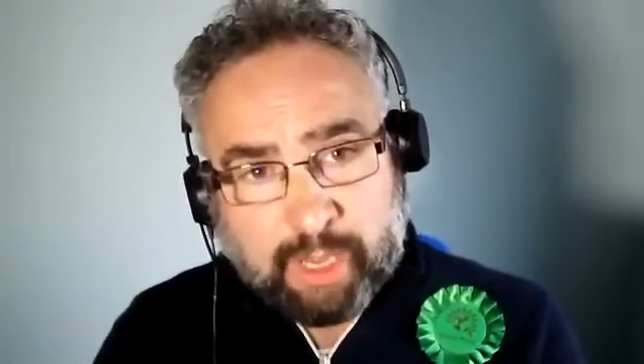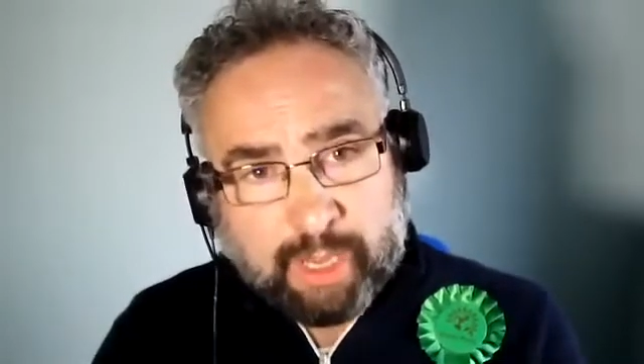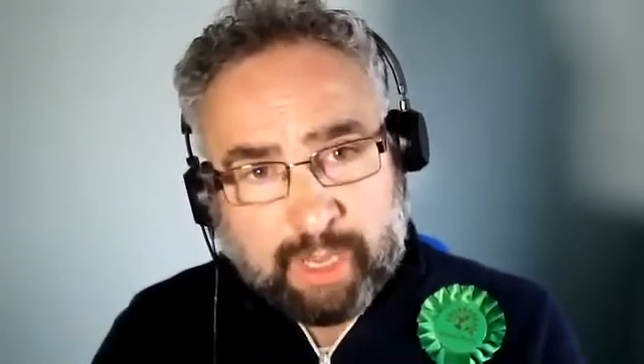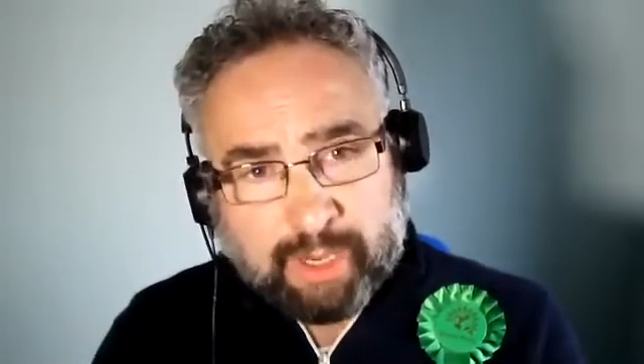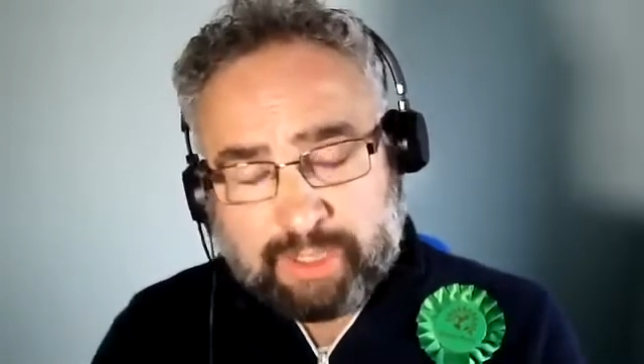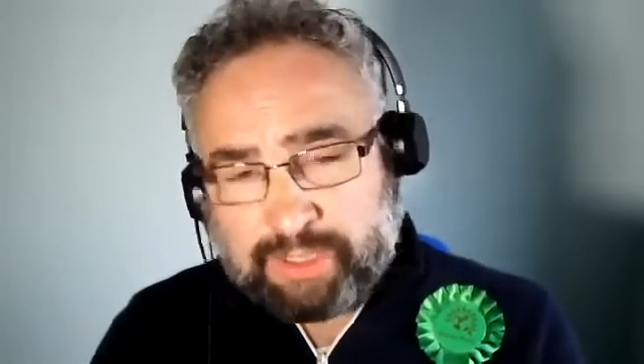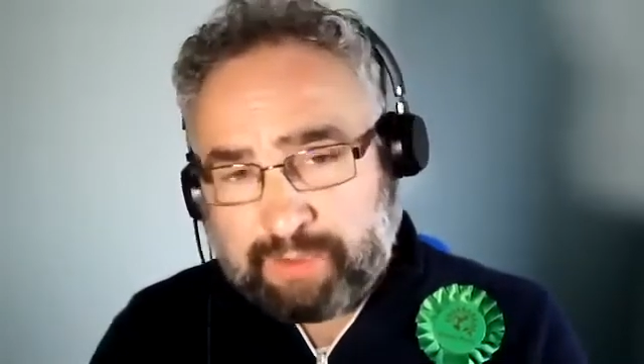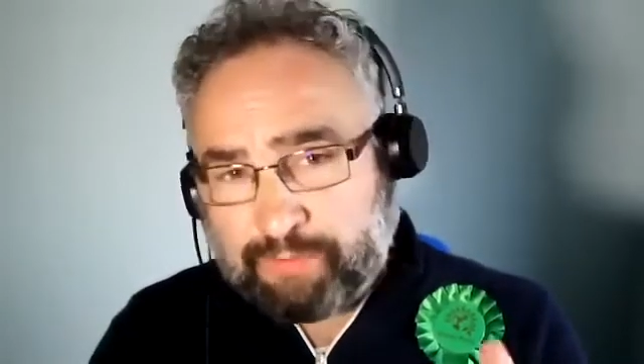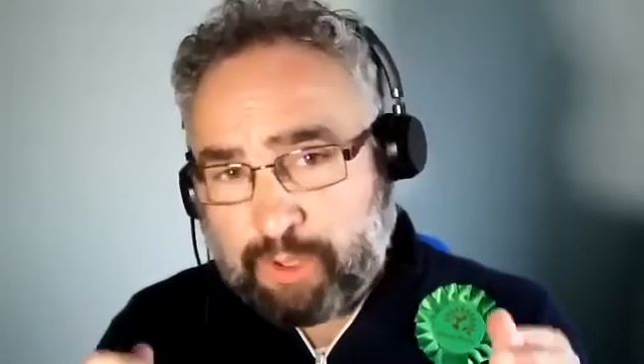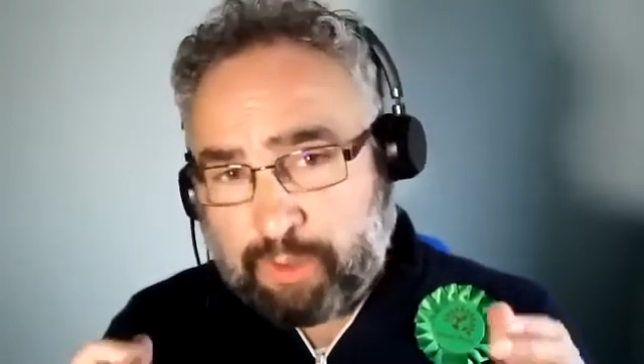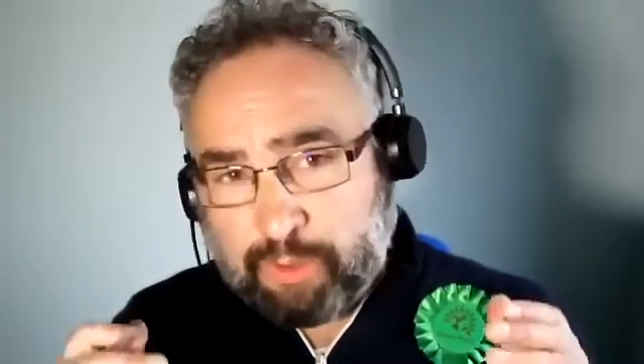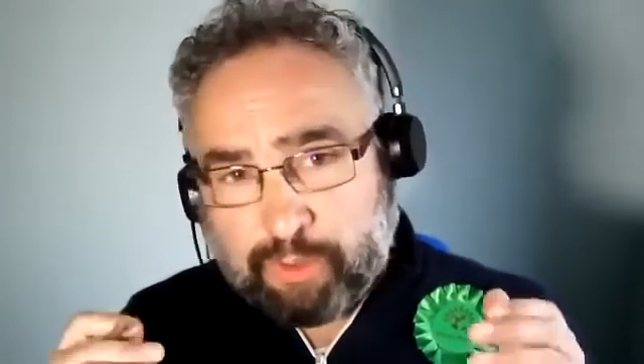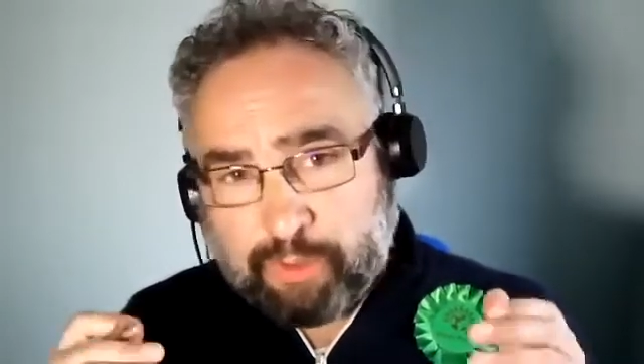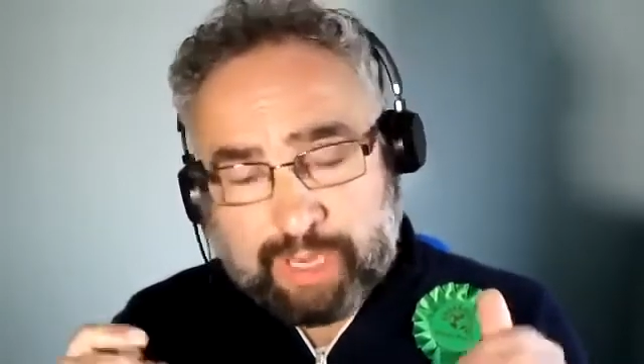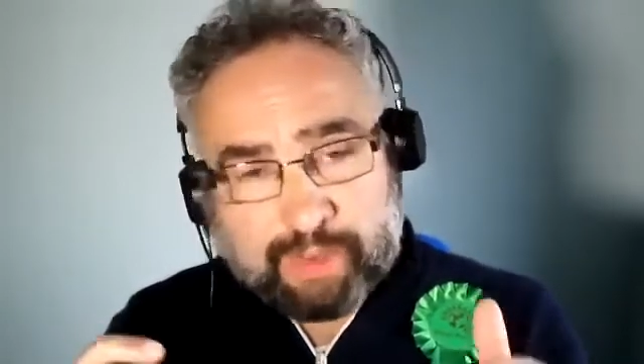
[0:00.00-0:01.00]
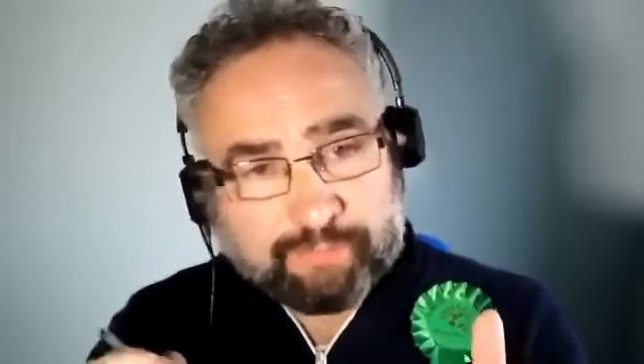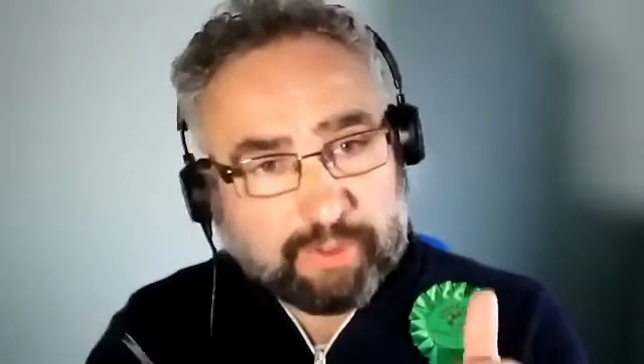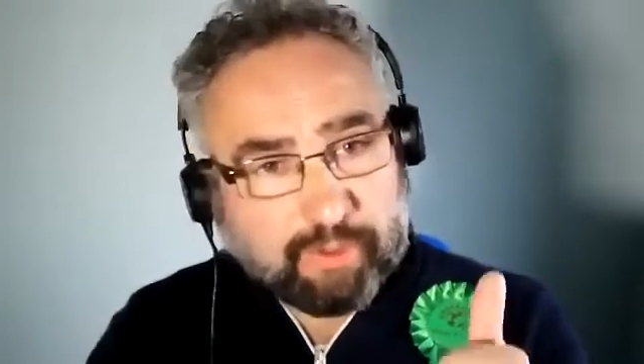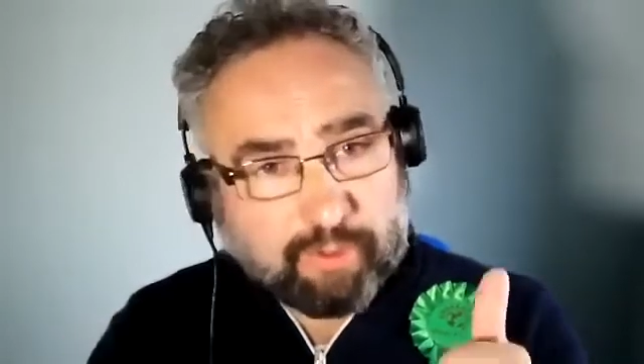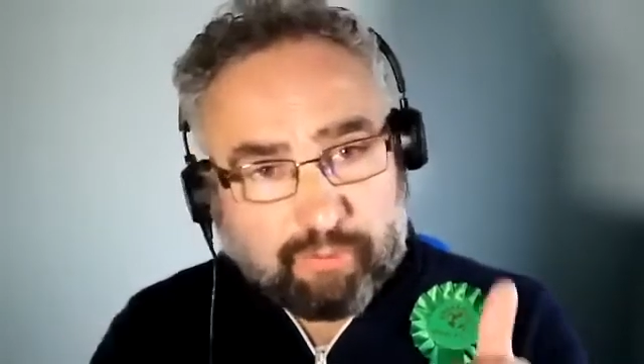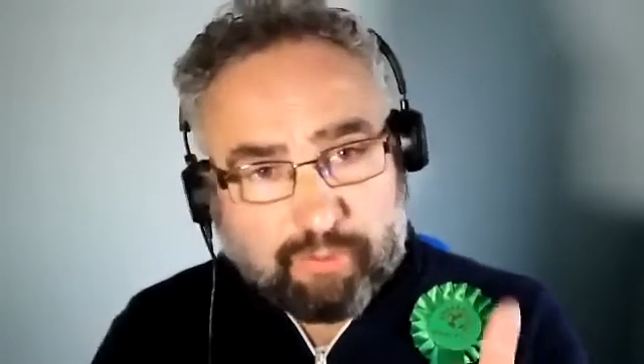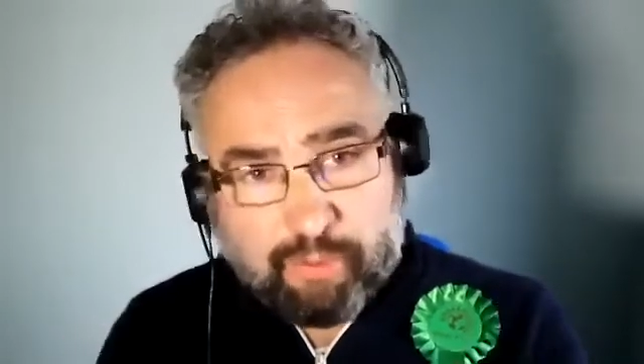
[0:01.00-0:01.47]
Because if you look
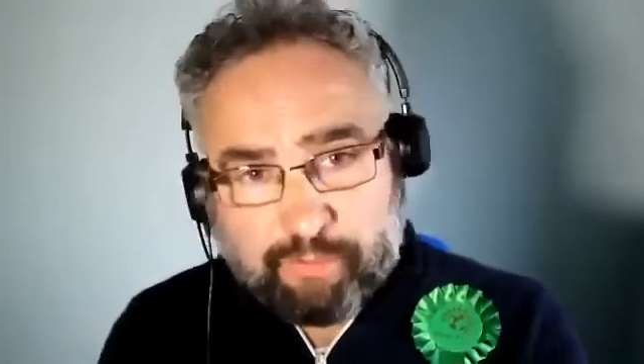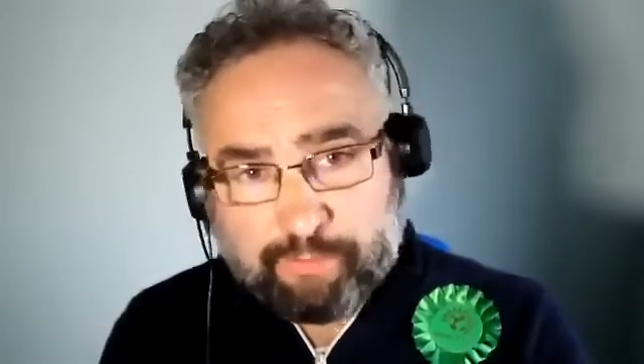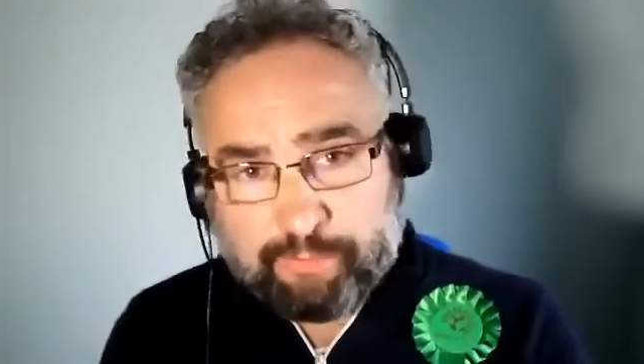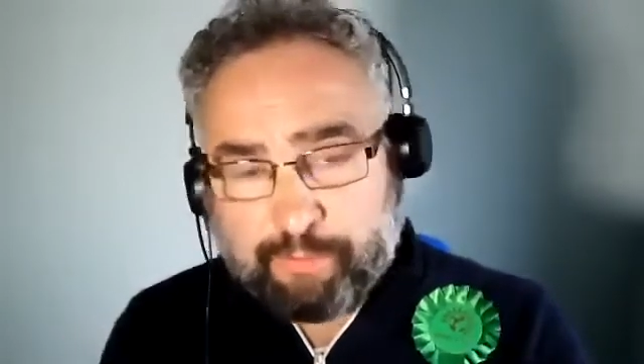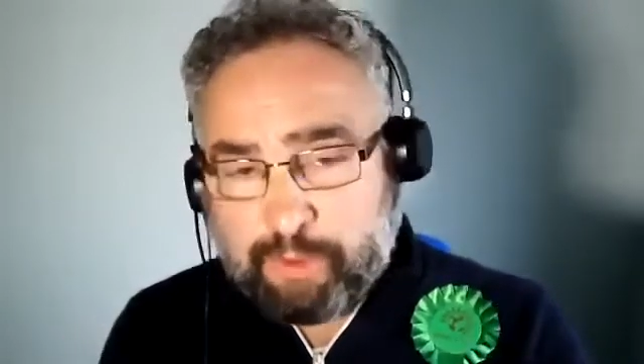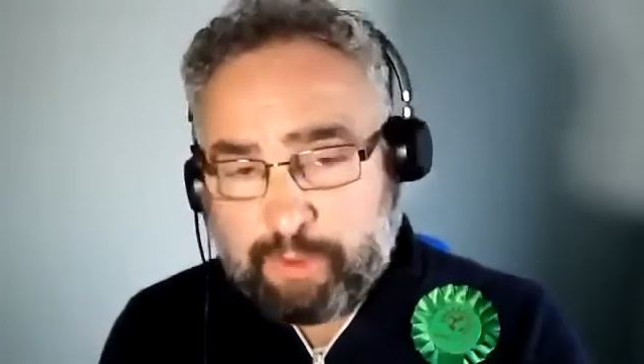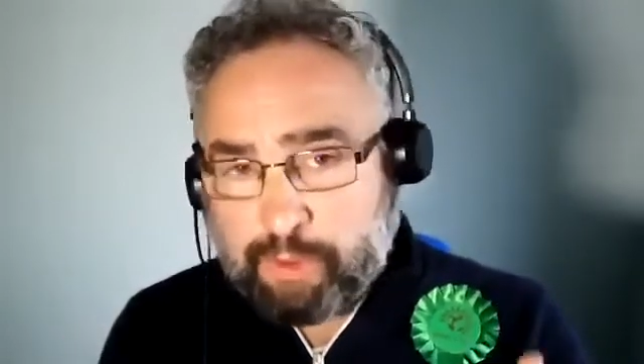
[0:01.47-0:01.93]
after the roof,